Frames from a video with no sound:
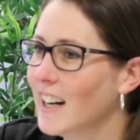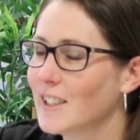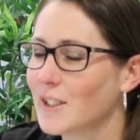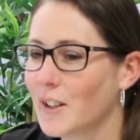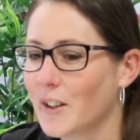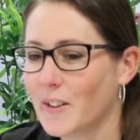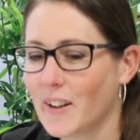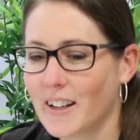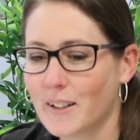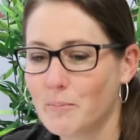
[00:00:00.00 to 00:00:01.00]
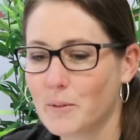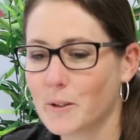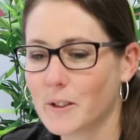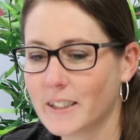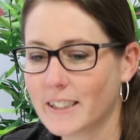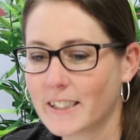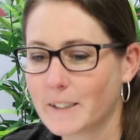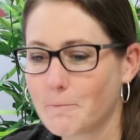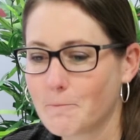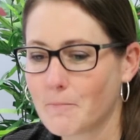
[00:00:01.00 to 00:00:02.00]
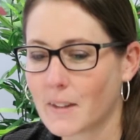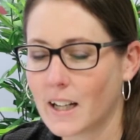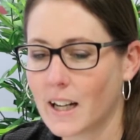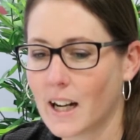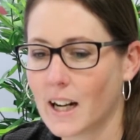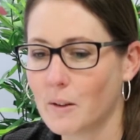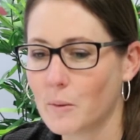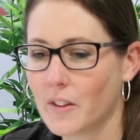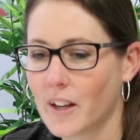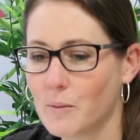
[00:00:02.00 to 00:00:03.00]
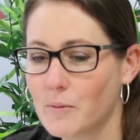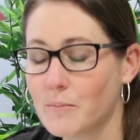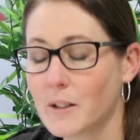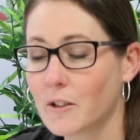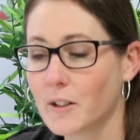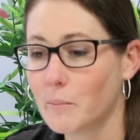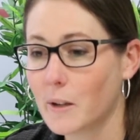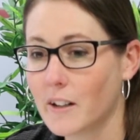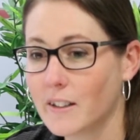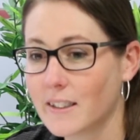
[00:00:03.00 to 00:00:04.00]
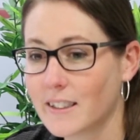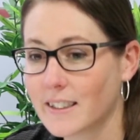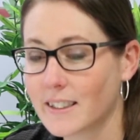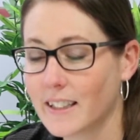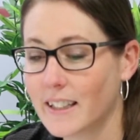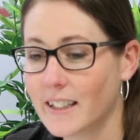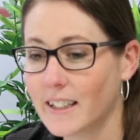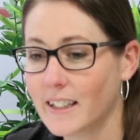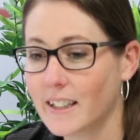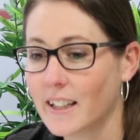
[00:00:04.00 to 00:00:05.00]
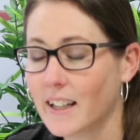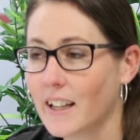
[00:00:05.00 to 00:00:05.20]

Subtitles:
So I bought, with the help of my grandparents, a